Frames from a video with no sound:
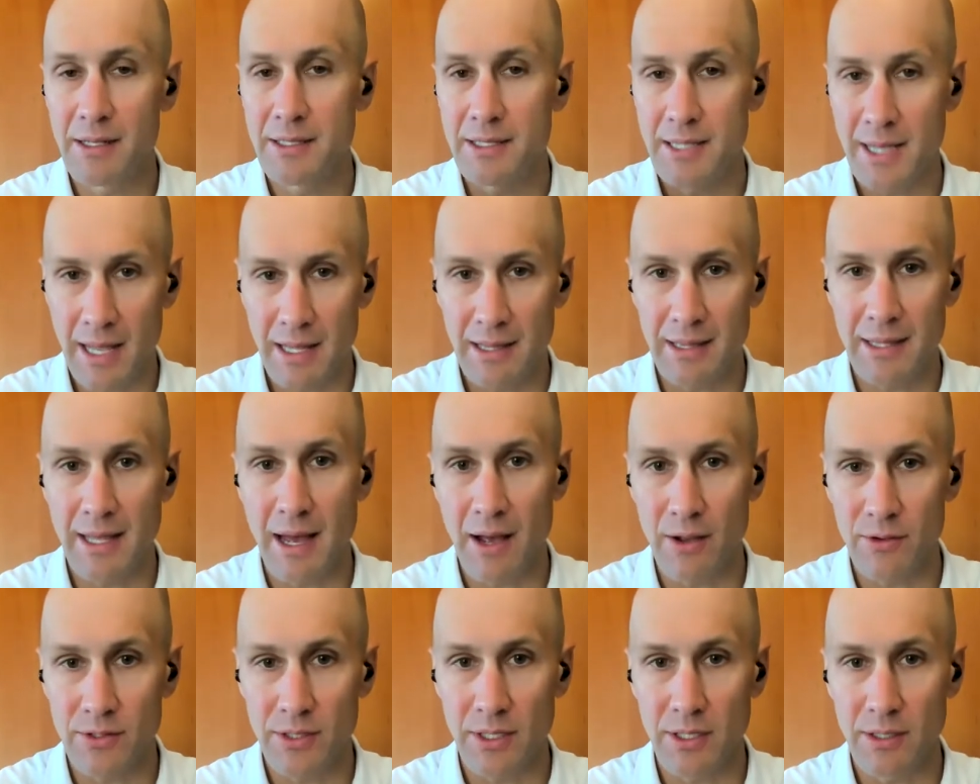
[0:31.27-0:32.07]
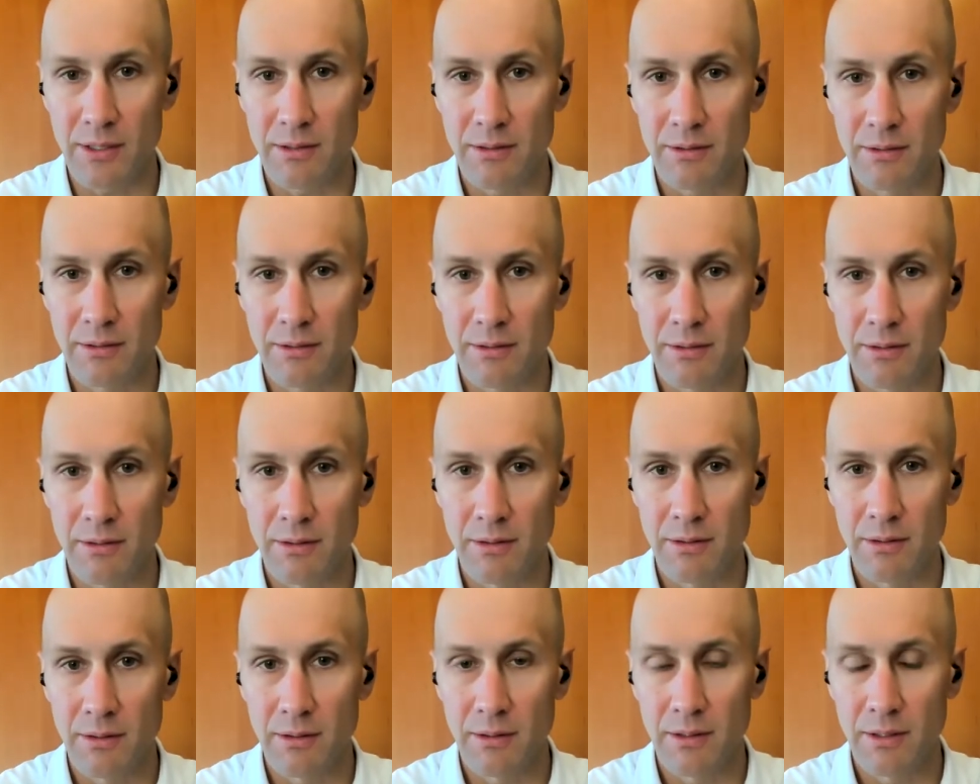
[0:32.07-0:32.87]
ten thousand.
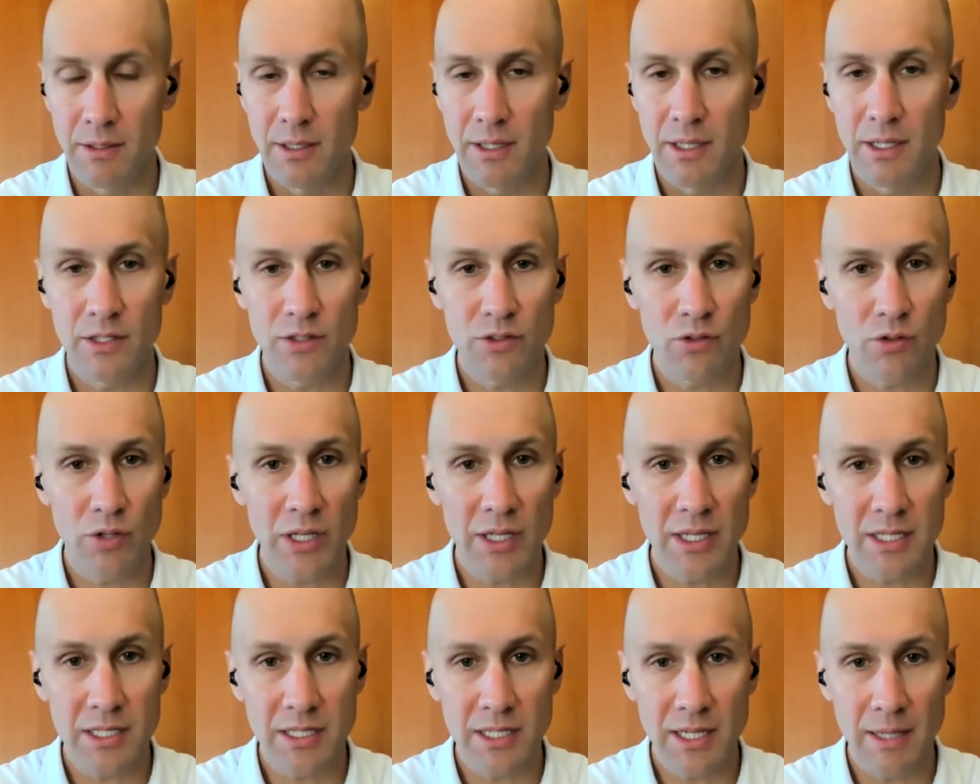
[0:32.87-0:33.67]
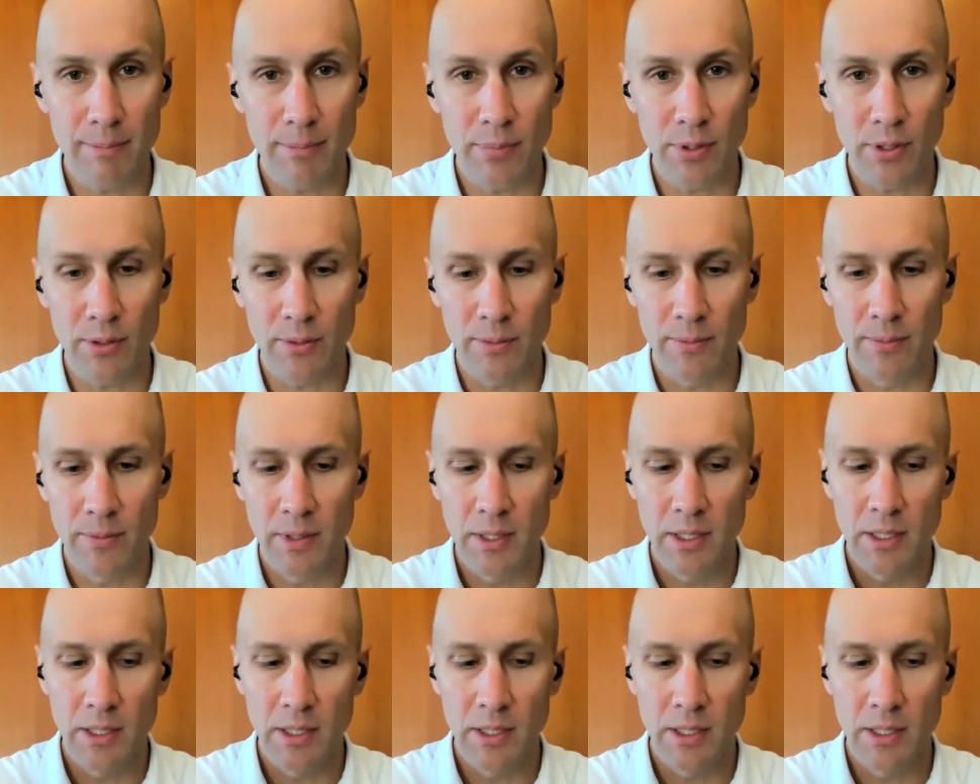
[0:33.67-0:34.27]
It's really simple.